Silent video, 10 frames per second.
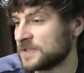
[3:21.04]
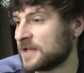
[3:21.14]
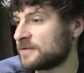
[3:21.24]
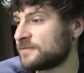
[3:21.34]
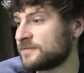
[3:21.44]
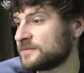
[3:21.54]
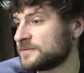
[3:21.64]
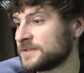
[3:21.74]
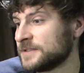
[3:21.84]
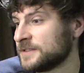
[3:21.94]
a lot of sure.
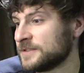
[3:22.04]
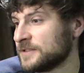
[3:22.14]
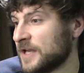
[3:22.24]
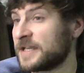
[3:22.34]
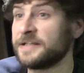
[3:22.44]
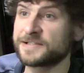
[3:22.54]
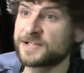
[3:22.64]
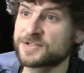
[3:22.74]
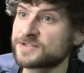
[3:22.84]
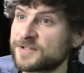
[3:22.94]
lucky
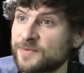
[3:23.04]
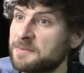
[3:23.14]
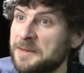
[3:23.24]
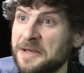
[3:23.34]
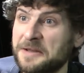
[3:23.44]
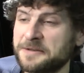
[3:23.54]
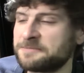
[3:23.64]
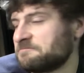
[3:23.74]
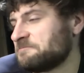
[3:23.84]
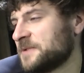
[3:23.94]
decisions that we made, you
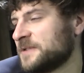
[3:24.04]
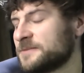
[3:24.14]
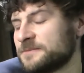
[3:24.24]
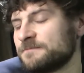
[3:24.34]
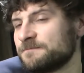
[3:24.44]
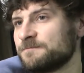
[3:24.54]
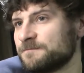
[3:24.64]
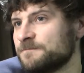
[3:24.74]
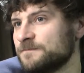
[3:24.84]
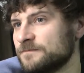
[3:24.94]

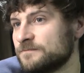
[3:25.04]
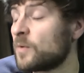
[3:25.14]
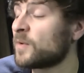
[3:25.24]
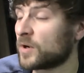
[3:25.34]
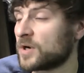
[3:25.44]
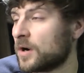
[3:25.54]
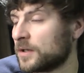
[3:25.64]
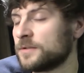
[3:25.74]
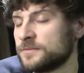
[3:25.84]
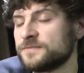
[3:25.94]
know. But we work
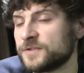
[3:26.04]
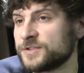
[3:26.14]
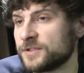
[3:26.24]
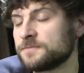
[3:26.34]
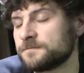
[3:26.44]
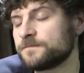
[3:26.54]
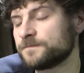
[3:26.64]
hard, for sure.